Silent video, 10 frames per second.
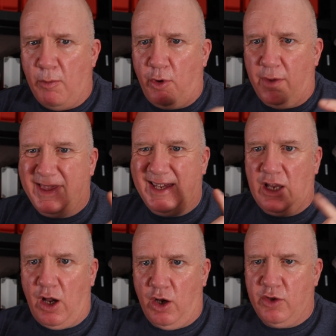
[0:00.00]
But the
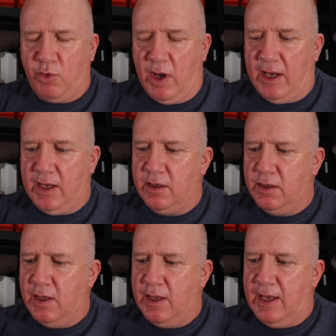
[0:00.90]
hardware
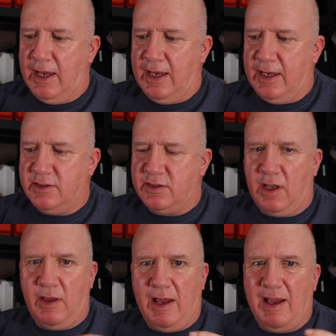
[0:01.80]
is,
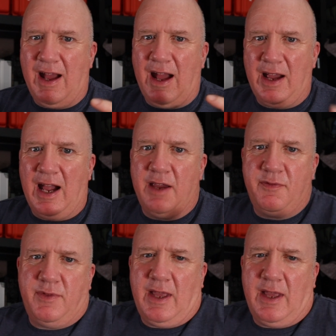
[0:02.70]
I